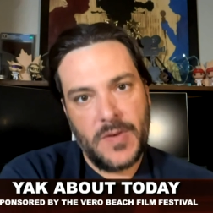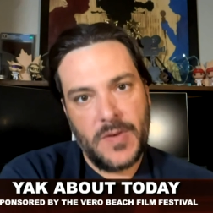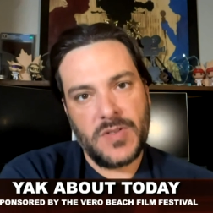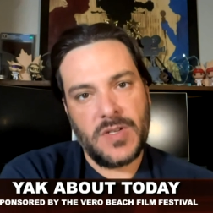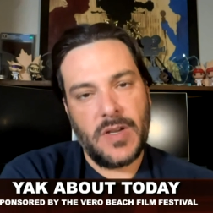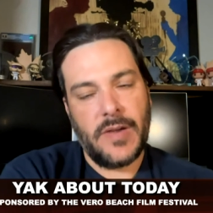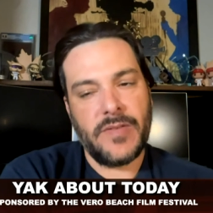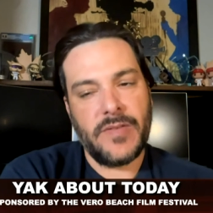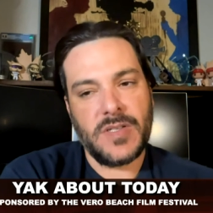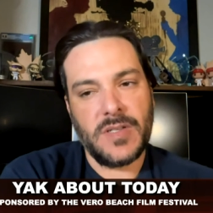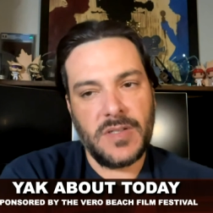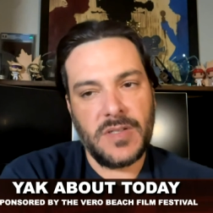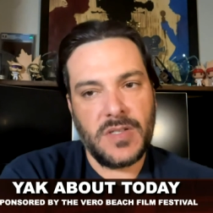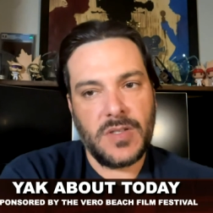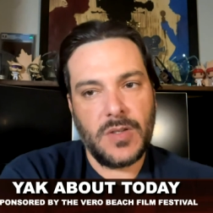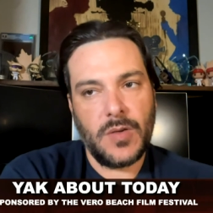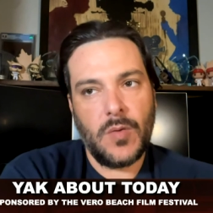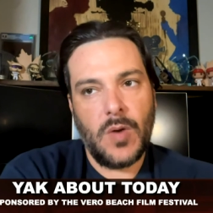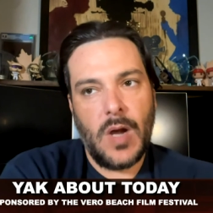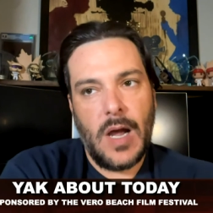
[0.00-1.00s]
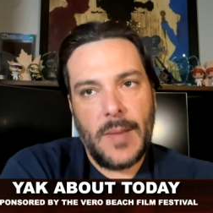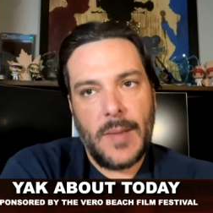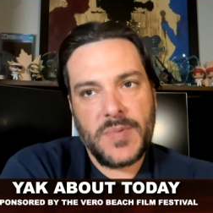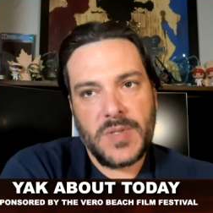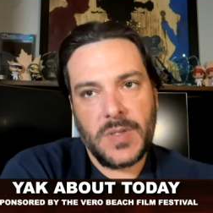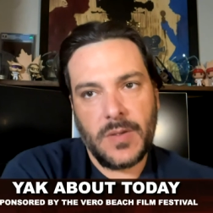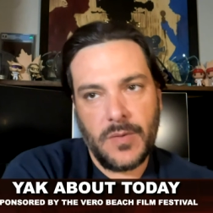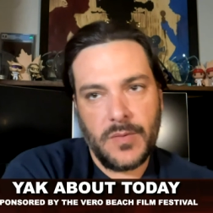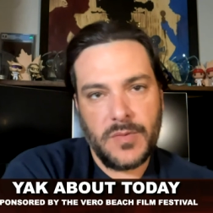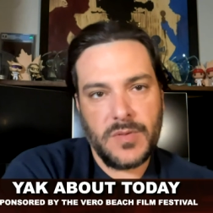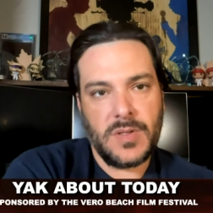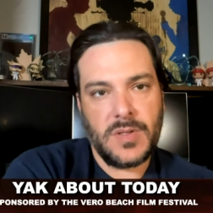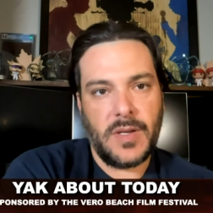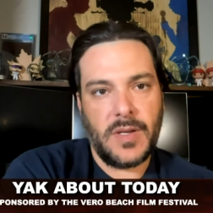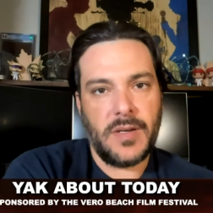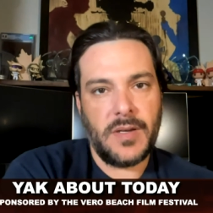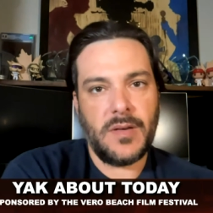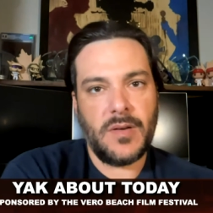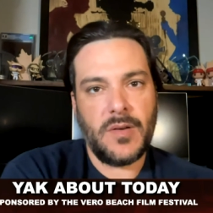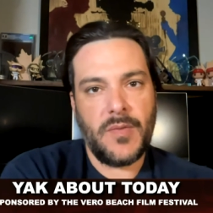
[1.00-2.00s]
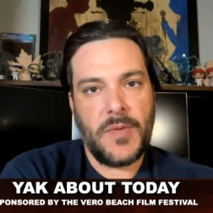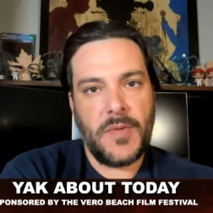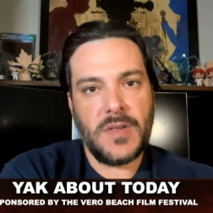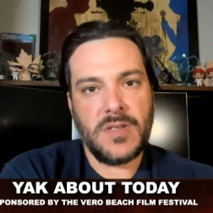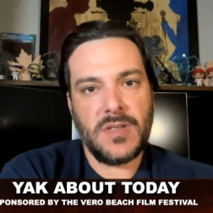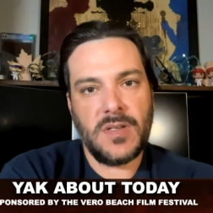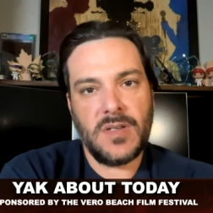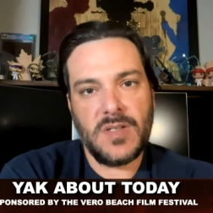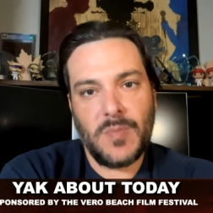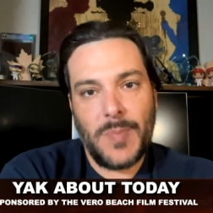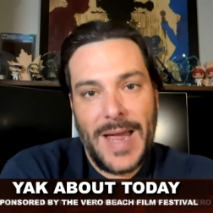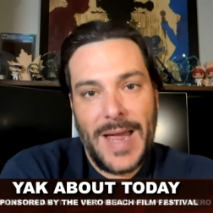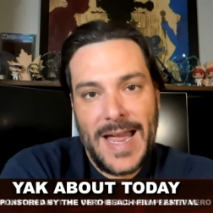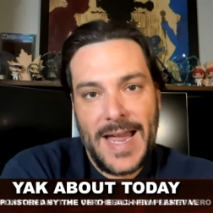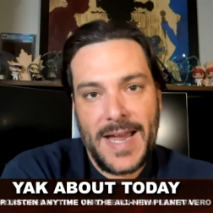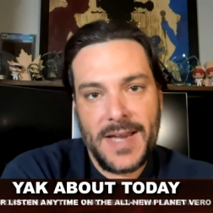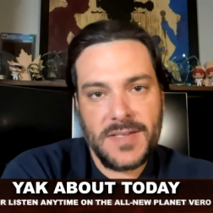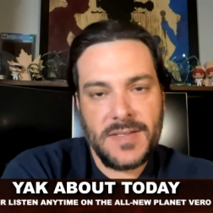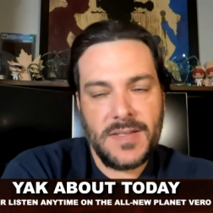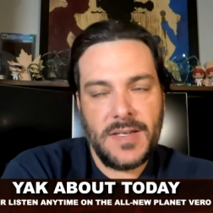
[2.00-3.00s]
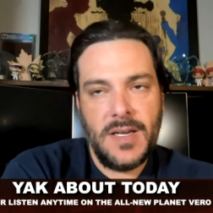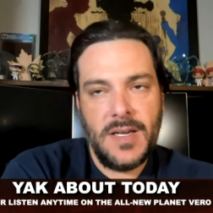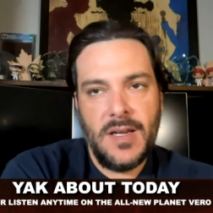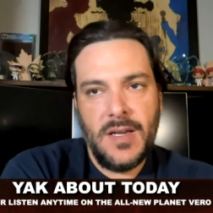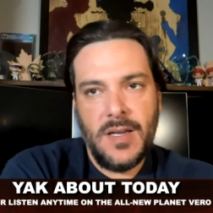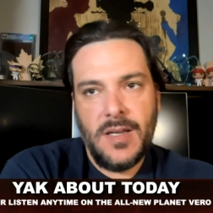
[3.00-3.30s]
There's obviously still obstacles, like, you know, things in his past,